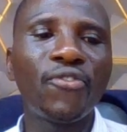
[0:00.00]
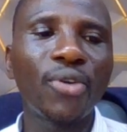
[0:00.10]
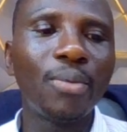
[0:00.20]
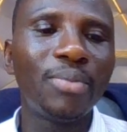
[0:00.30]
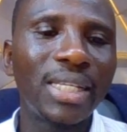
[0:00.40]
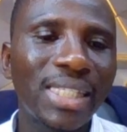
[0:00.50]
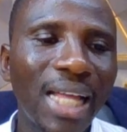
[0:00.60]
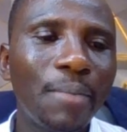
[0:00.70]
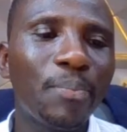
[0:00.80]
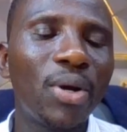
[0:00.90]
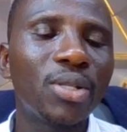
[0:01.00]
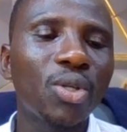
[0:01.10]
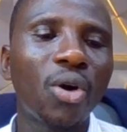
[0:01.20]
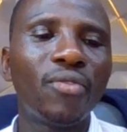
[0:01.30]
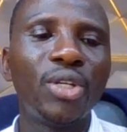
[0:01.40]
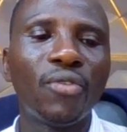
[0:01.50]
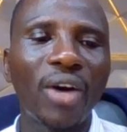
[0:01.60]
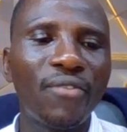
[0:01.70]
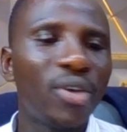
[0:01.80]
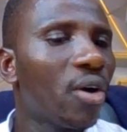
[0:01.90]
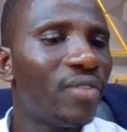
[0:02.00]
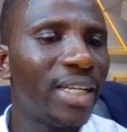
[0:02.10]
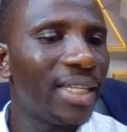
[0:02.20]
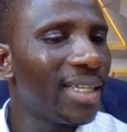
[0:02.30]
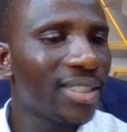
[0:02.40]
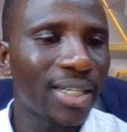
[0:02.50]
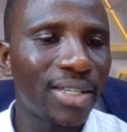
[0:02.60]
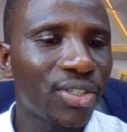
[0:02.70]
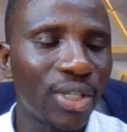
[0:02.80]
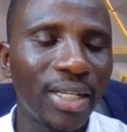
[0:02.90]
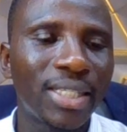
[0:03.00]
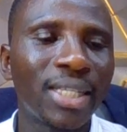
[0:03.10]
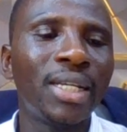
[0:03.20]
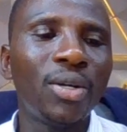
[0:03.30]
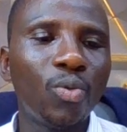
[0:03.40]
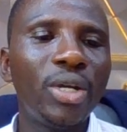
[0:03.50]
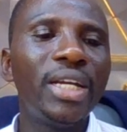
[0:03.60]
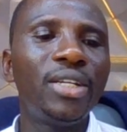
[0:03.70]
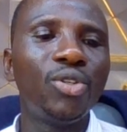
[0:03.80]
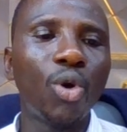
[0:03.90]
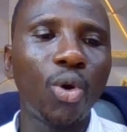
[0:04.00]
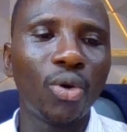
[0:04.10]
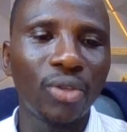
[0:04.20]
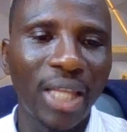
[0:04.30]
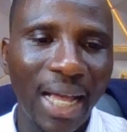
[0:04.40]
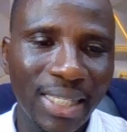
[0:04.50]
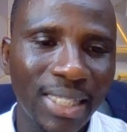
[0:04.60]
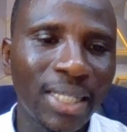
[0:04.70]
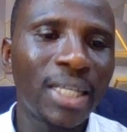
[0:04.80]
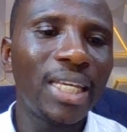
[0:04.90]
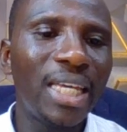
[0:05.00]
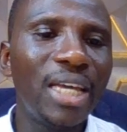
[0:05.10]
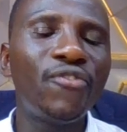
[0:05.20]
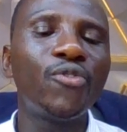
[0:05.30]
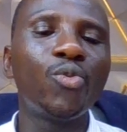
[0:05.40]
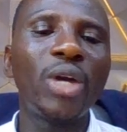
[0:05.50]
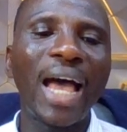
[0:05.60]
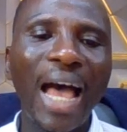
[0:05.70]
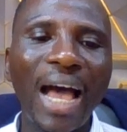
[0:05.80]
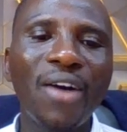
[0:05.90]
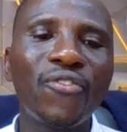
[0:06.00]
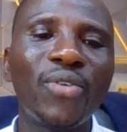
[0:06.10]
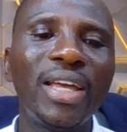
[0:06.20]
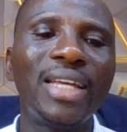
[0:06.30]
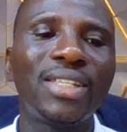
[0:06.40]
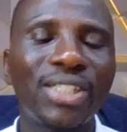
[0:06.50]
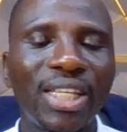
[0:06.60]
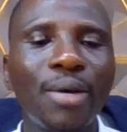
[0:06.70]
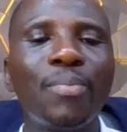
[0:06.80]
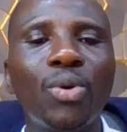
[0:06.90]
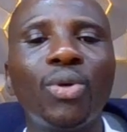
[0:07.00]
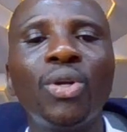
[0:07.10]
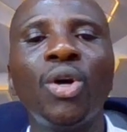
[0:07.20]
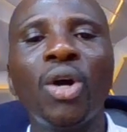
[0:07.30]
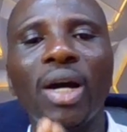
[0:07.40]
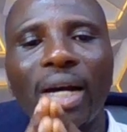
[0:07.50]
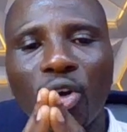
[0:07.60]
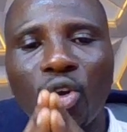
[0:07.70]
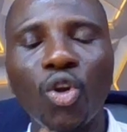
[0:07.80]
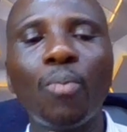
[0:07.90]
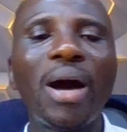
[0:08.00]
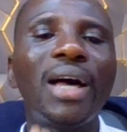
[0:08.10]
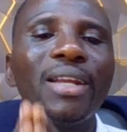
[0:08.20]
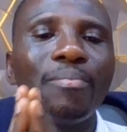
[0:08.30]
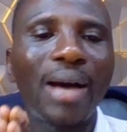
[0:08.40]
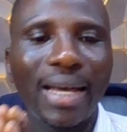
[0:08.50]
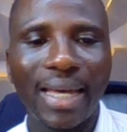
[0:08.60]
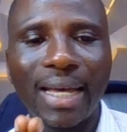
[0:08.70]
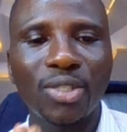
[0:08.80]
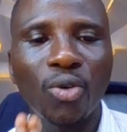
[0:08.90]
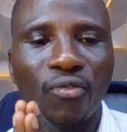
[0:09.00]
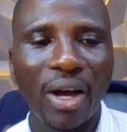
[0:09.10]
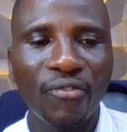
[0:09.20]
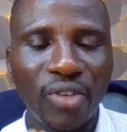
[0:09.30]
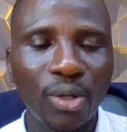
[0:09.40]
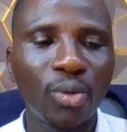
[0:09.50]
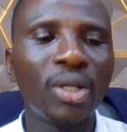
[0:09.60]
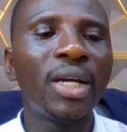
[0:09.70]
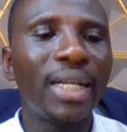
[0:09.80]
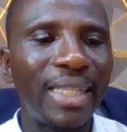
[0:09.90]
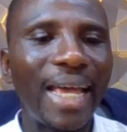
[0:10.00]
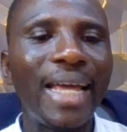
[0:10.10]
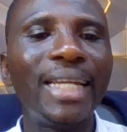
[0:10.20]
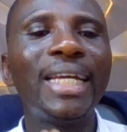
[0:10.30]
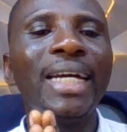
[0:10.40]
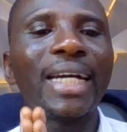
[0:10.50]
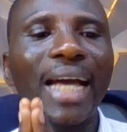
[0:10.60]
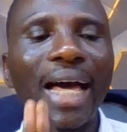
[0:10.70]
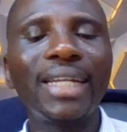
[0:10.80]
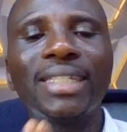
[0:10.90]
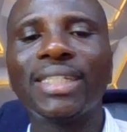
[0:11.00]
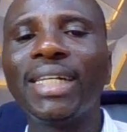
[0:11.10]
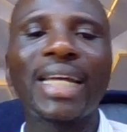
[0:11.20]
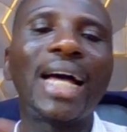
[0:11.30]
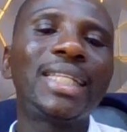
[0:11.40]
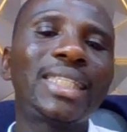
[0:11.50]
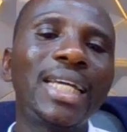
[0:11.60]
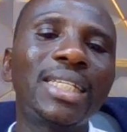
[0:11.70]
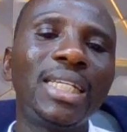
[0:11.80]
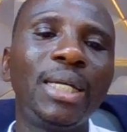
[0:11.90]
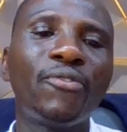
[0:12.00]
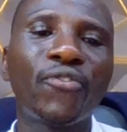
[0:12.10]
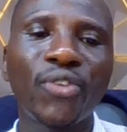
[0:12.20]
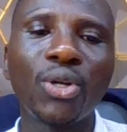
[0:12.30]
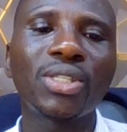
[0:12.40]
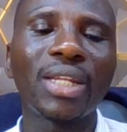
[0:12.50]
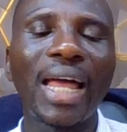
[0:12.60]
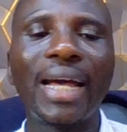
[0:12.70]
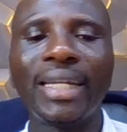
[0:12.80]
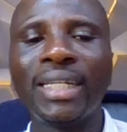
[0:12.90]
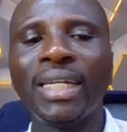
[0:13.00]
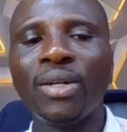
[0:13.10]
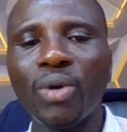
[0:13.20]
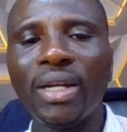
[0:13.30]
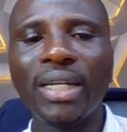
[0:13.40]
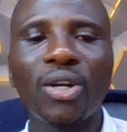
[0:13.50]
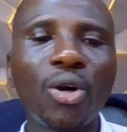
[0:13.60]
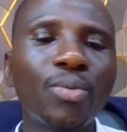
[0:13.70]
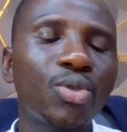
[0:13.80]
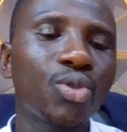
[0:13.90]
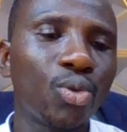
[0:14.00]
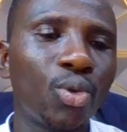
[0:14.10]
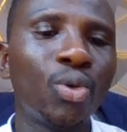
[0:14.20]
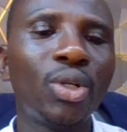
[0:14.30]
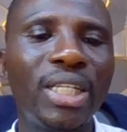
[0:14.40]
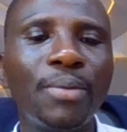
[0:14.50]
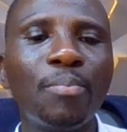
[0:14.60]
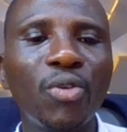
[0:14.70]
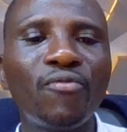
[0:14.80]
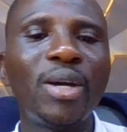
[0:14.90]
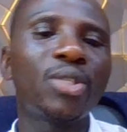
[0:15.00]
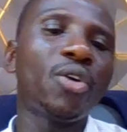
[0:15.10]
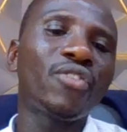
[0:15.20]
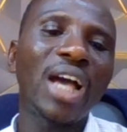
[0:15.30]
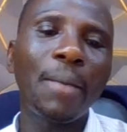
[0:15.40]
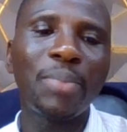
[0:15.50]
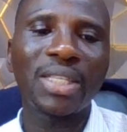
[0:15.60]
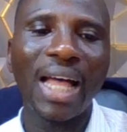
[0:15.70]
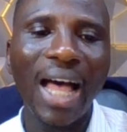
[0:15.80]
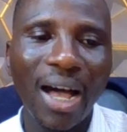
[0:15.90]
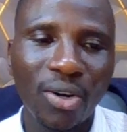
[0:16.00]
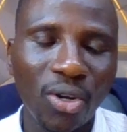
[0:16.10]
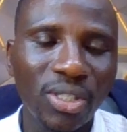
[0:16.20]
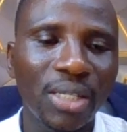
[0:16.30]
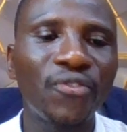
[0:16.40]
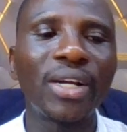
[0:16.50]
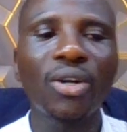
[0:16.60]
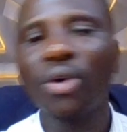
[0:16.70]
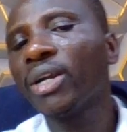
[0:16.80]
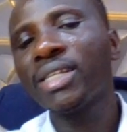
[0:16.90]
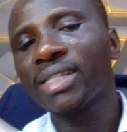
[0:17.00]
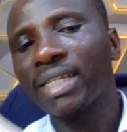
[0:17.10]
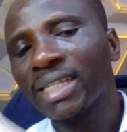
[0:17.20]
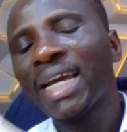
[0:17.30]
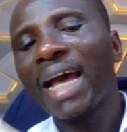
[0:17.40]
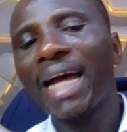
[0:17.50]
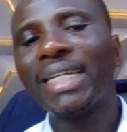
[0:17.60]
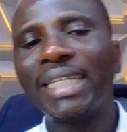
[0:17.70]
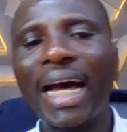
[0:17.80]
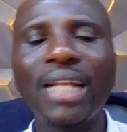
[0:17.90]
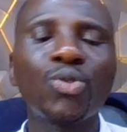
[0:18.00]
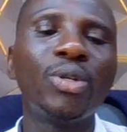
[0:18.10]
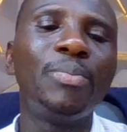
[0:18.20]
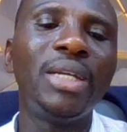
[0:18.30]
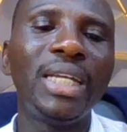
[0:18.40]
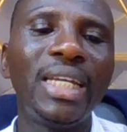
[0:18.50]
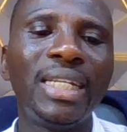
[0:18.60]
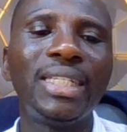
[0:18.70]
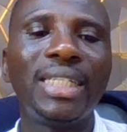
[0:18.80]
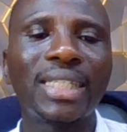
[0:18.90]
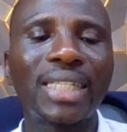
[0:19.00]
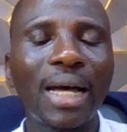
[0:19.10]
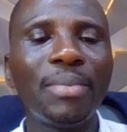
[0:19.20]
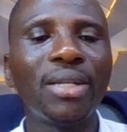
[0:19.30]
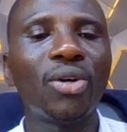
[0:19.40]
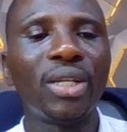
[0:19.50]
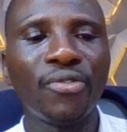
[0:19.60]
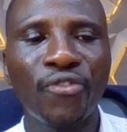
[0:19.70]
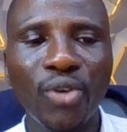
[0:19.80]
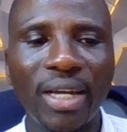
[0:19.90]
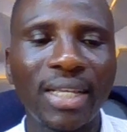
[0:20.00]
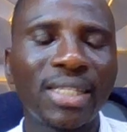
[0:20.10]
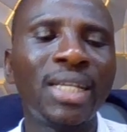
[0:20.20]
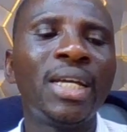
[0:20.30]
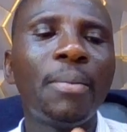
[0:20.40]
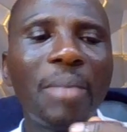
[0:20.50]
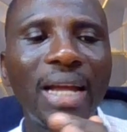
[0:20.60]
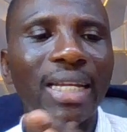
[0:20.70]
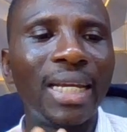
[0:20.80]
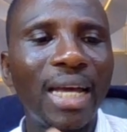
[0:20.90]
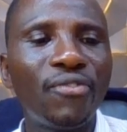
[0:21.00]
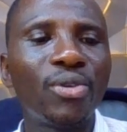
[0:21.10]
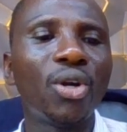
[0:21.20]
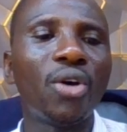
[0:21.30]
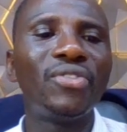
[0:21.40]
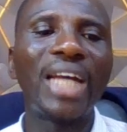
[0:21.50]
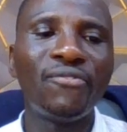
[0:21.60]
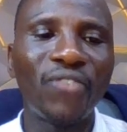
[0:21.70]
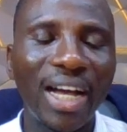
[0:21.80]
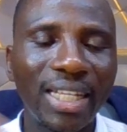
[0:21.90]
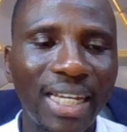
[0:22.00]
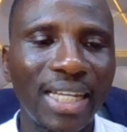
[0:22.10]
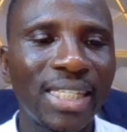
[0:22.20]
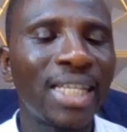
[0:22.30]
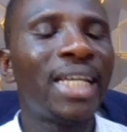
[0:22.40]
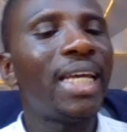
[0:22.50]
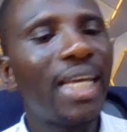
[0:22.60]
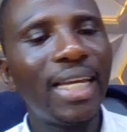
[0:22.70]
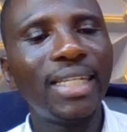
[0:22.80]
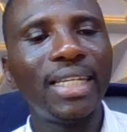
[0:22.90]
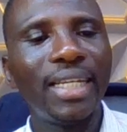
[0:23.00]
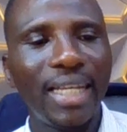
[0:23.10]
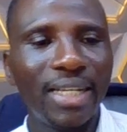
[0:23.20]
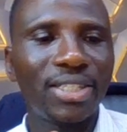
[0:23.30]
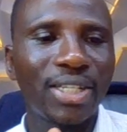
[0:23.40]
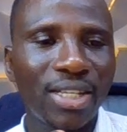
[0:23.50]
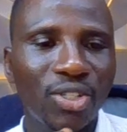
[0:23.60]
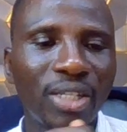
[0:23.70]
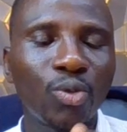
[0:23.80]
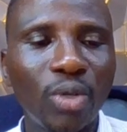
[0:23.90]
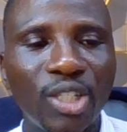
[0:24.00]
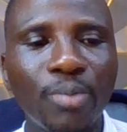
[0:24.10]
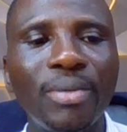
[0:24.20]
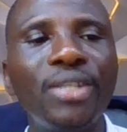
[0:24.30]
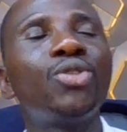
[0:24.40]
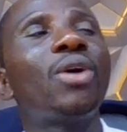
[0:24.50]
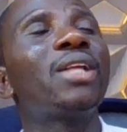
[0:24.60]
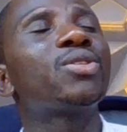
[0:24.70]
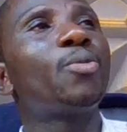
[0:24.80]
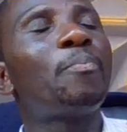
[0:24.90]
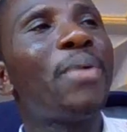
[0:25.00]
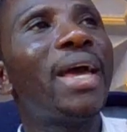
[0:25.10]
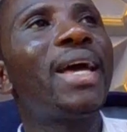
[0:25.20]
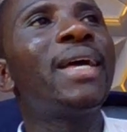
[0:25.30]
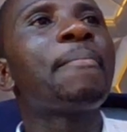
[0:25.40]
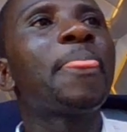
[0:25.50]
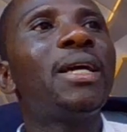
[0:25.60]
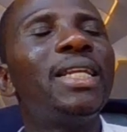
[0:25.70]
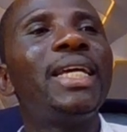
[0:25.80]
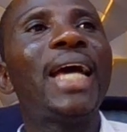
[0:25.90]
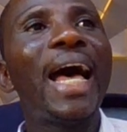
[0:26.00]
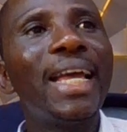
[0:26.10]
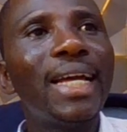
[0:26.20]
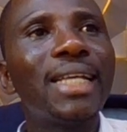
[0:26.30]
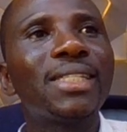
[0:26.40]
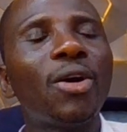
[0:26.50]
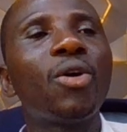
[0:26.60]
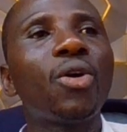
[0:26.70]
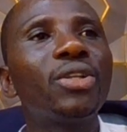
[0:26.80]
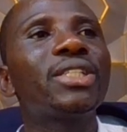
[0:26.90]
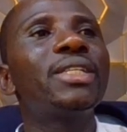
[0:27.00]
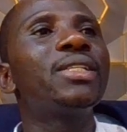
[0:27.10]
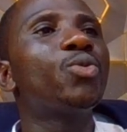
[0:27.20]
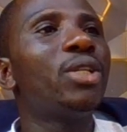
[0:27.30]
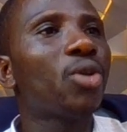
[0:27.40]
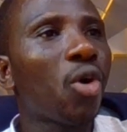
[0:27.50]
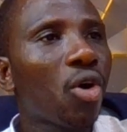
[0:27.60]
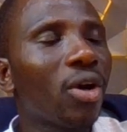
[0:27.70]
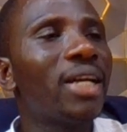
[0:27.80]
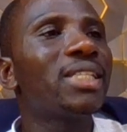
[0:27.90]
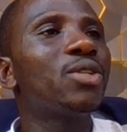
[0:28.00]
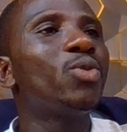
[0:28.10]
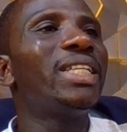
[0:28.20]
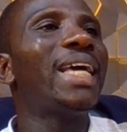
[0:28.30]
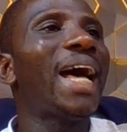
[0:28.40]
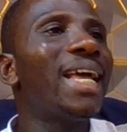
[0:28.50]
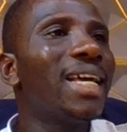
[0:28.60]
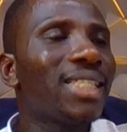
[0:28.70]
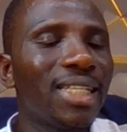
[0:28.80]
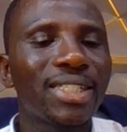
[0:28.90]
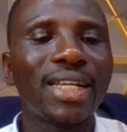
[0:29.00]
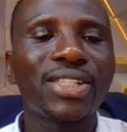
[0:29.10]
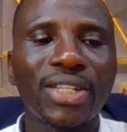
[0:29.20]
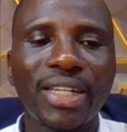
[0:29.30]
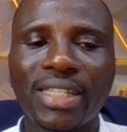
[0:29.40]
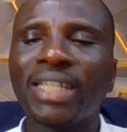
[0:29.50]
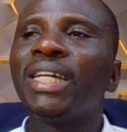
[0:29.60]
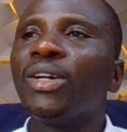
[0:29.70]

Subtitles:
from the standpoint of the overview of the interest rate, we know that if we have a stable global market overview, then carry trade can take the front line when it comes to the movement of capital across different currencies, and that will be determined or influenced by the level of divergence in the interest rate, which means you have to pair the highest or countries with or currency with the highest interest rate,